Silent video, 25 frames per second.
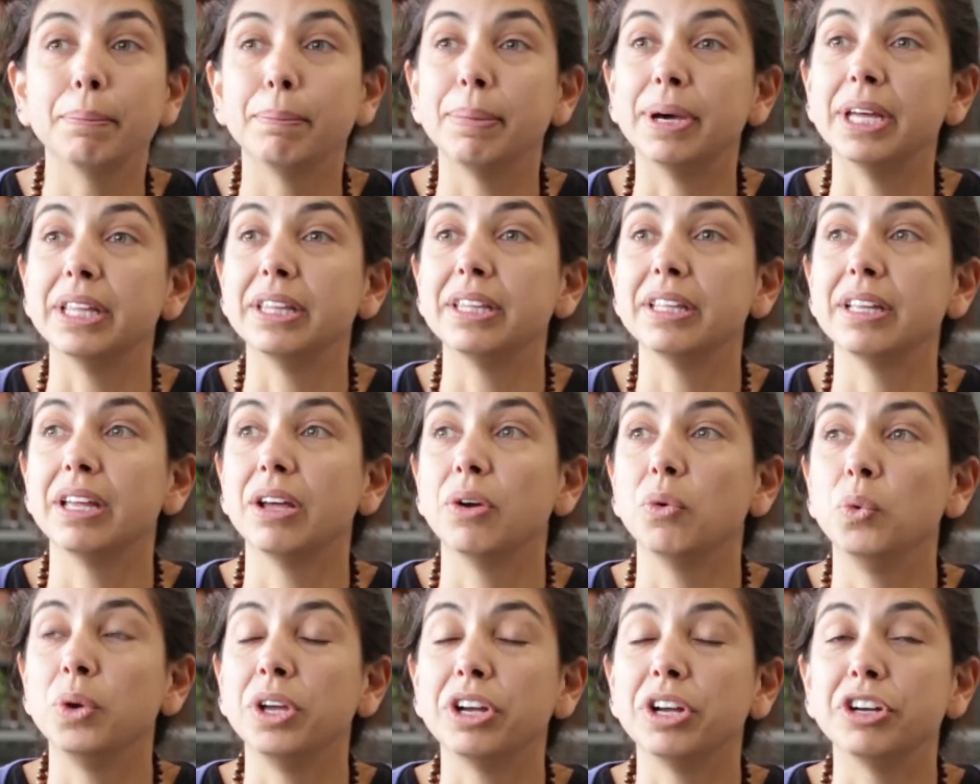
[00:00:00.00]
But
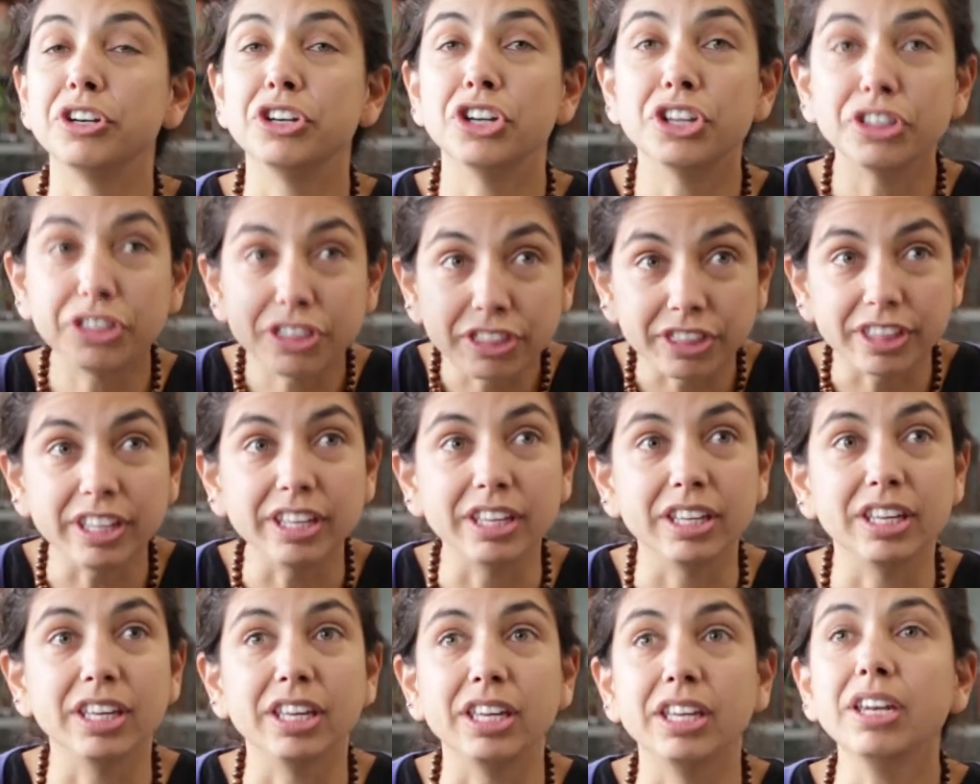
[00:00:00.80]
we are not
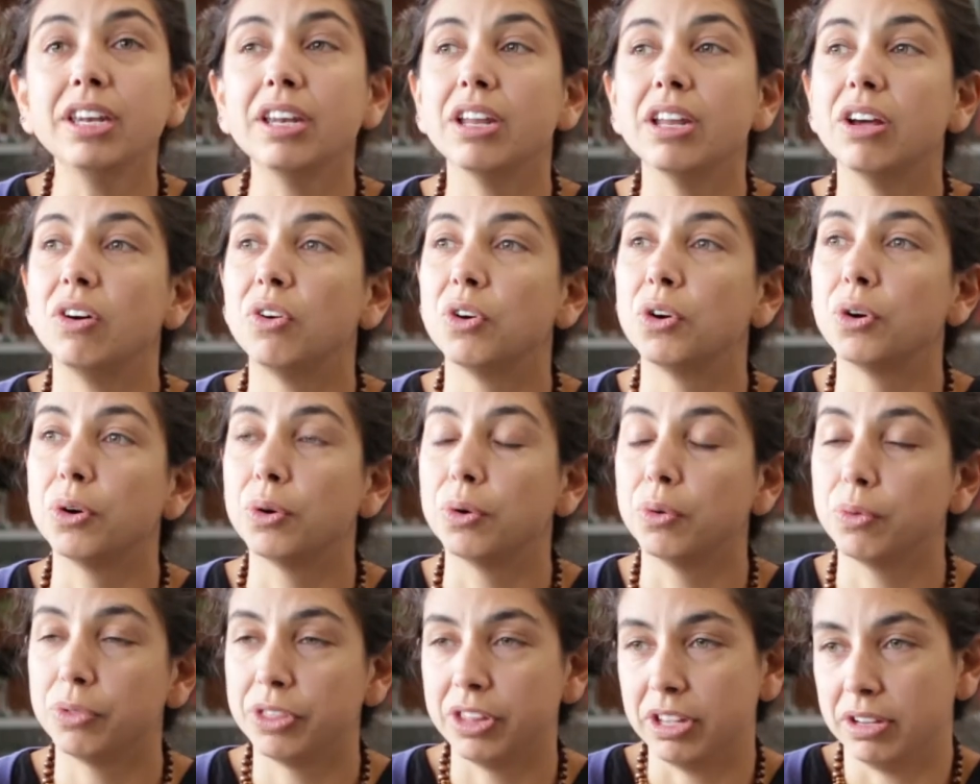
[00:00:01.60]
thinking,
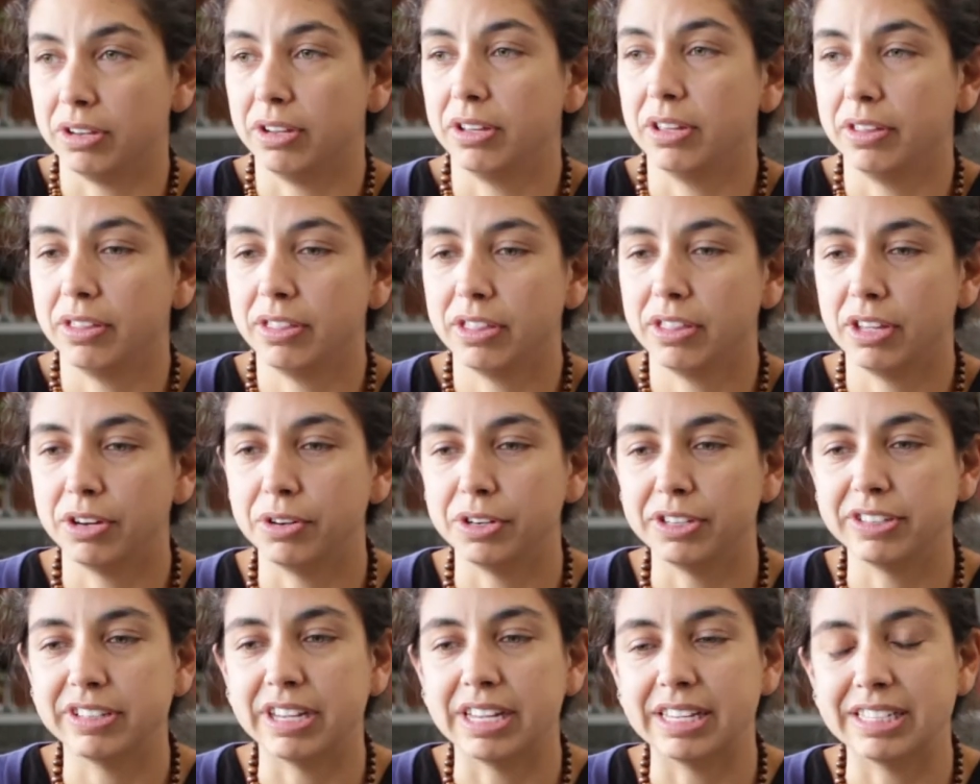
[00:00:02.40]
or
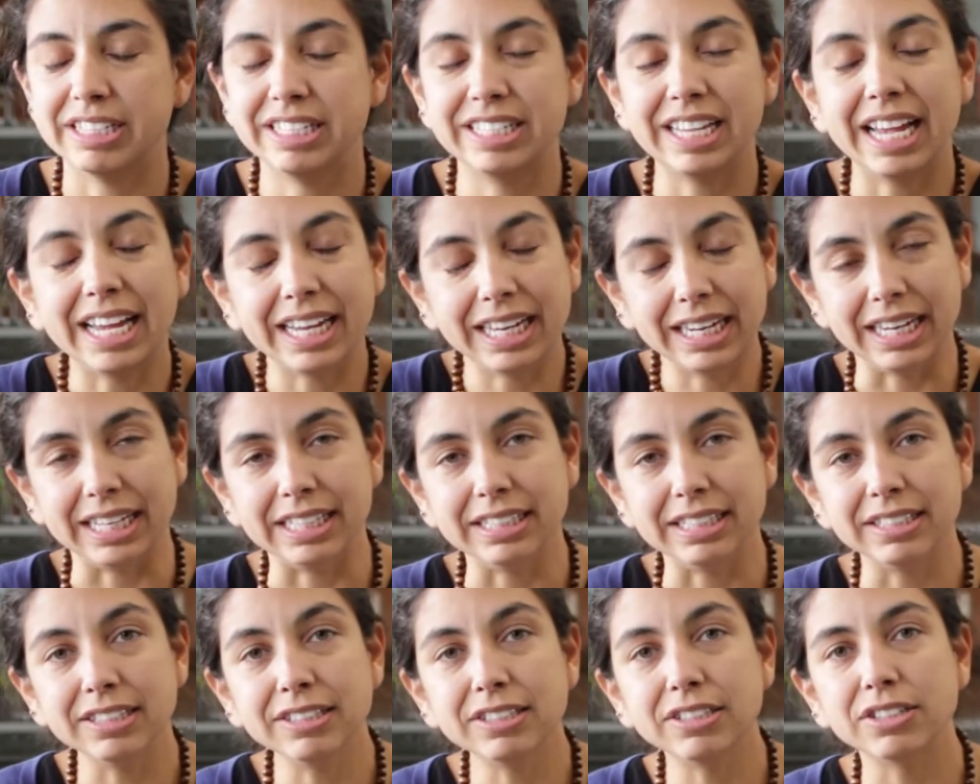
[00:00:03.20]
there is a
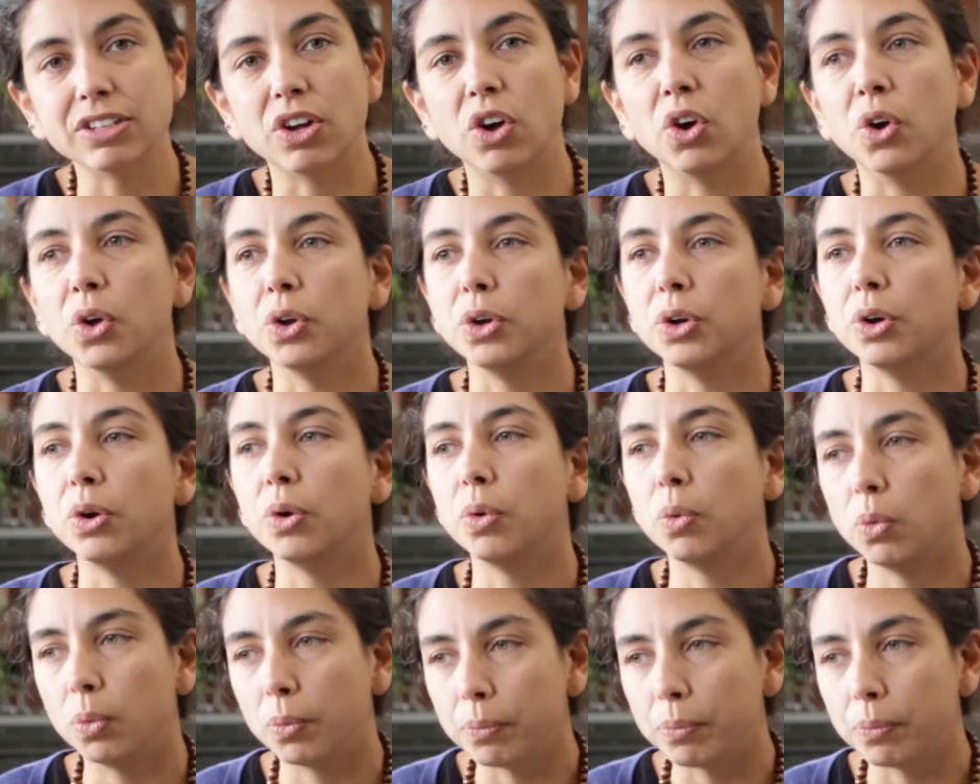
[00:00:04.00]
silence on